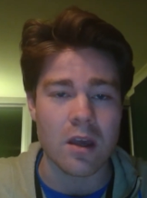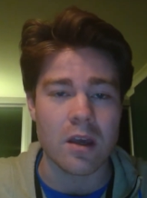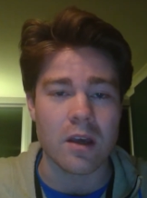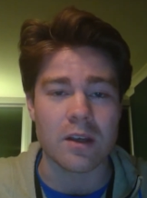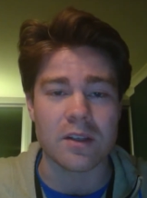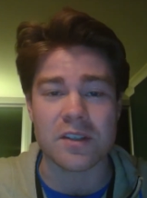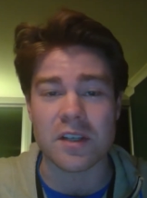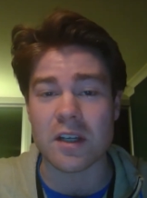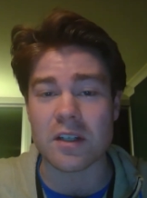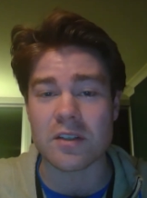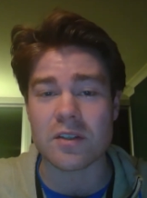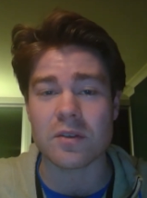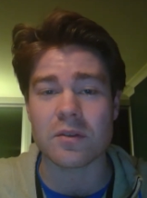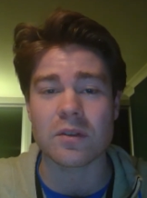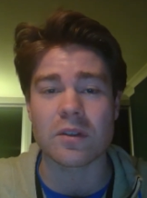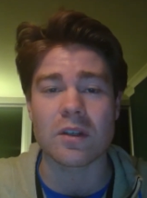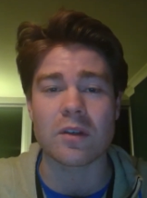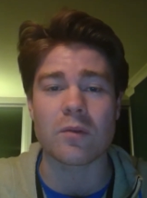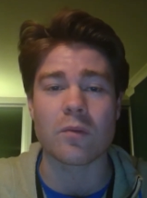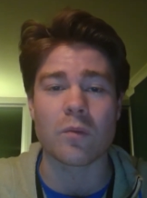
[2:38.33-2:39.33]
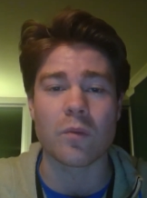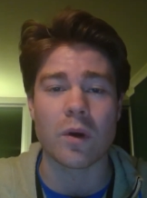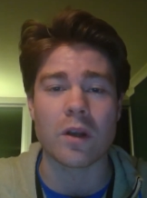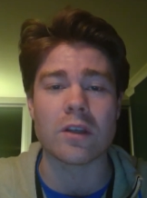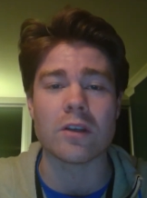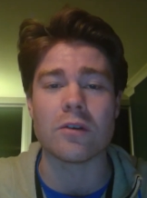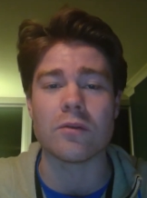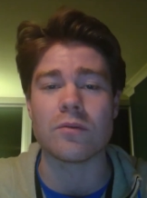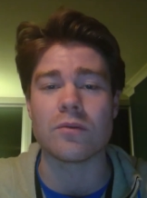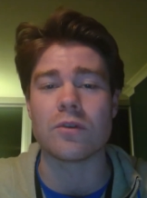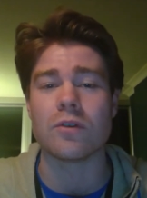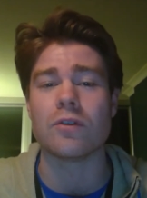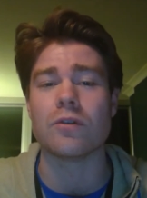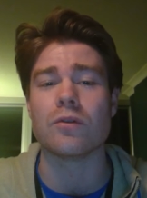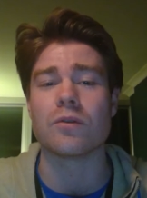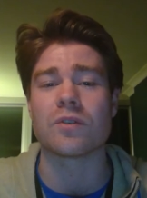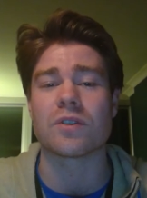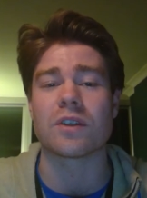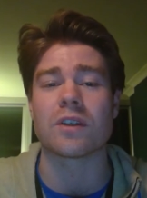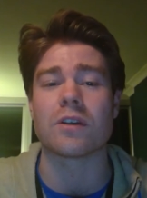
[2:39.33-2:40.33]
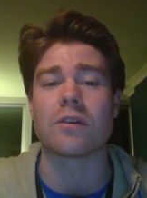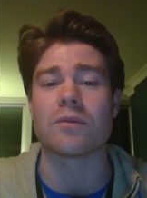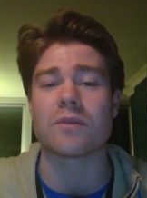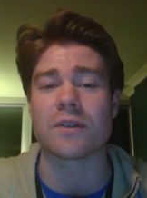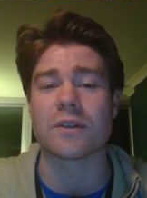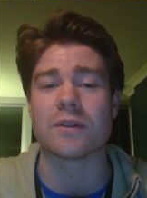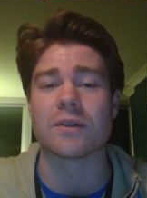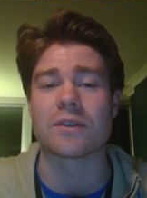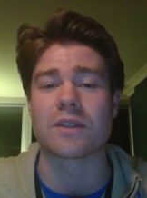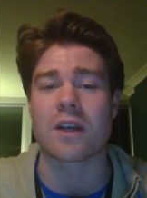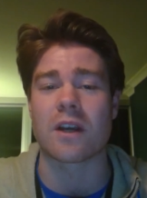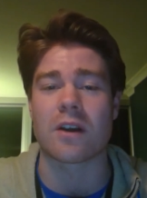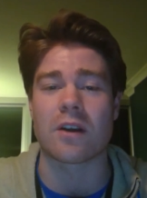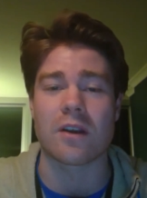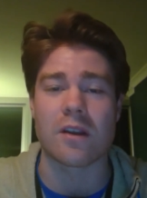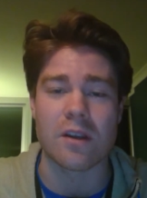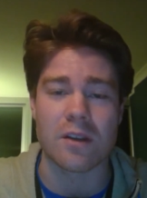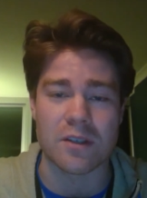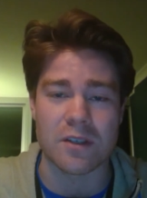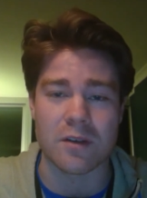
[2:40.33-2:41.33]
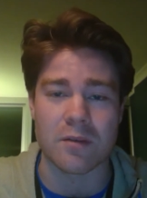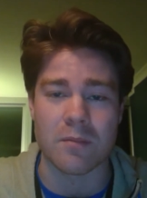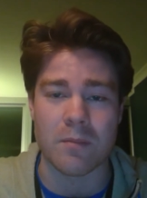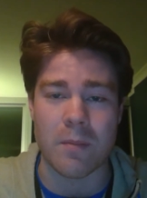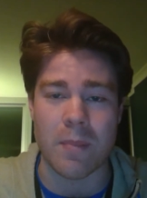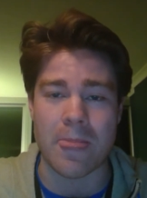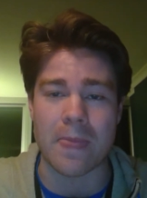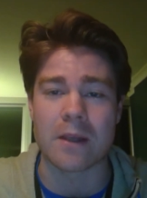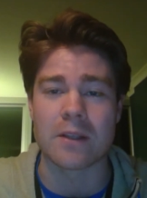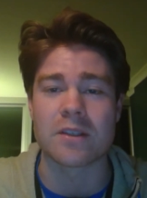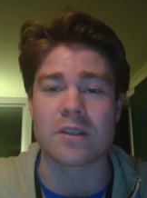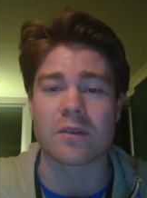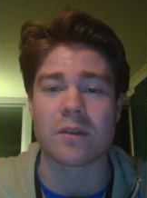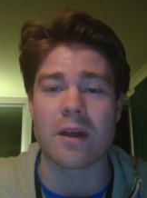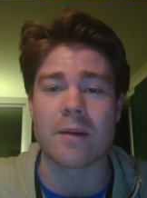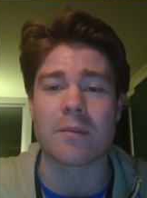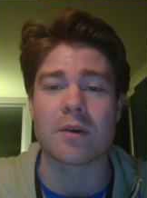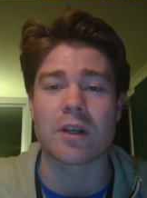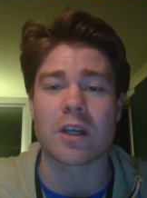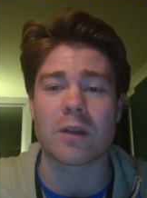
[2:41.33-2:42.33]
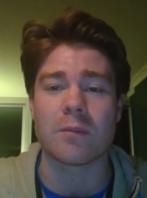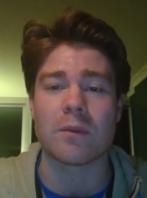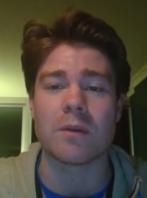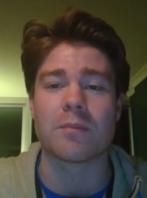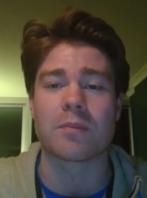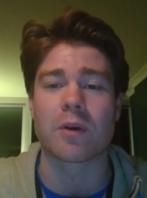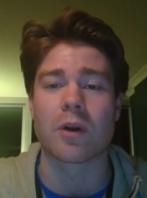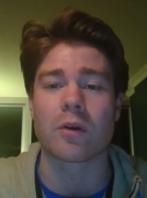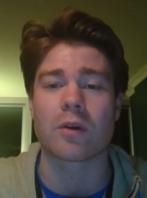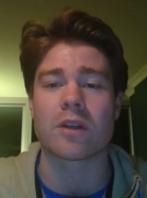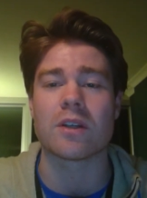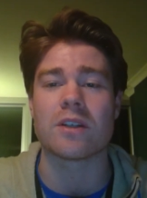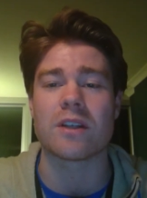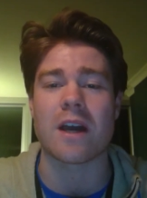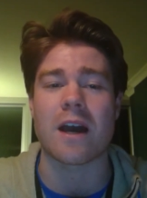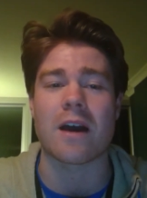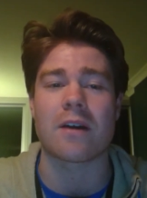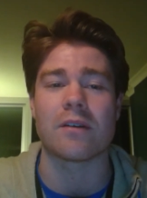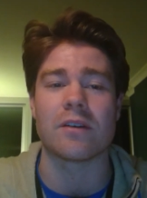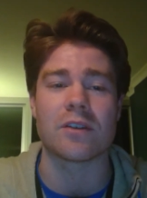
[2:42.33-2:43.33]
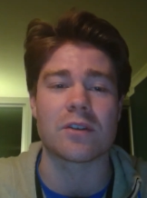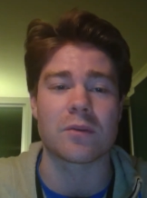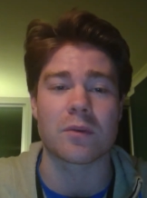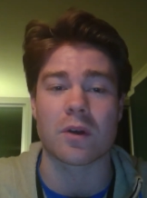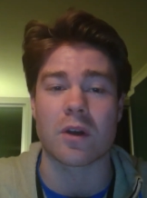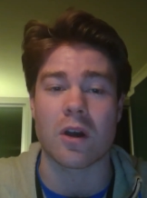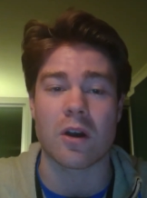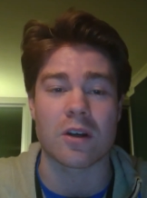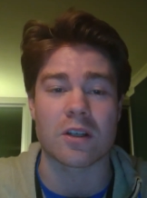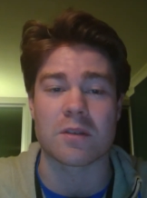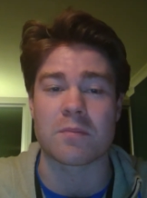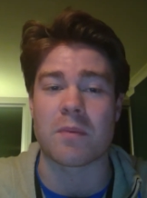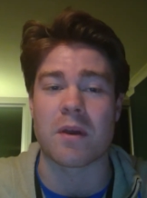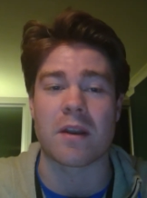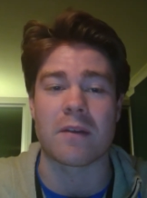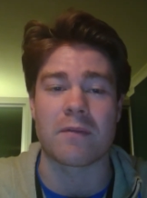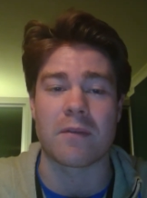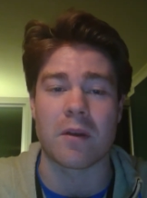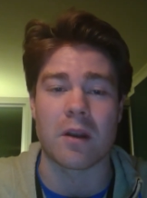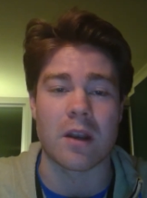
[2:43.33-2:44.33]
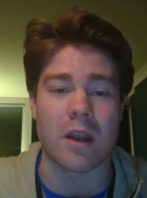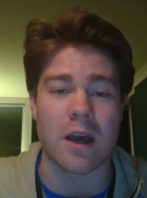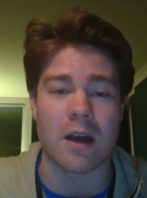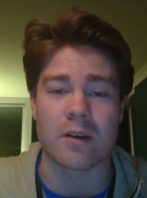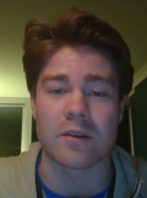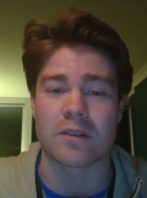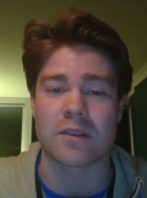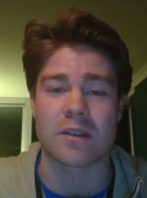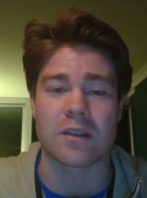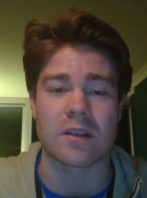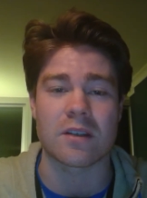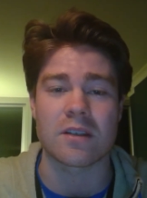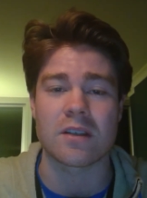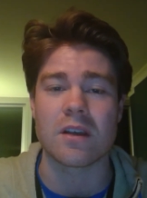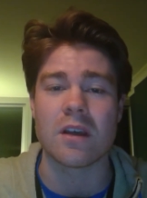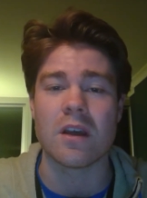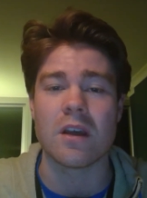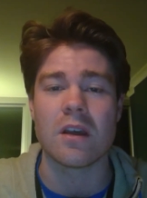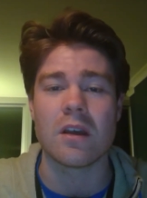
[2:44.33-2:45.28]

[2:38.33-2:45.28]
Essentially, when using utilitarianism, a dilemma can be broken down into a cost-benefit analysis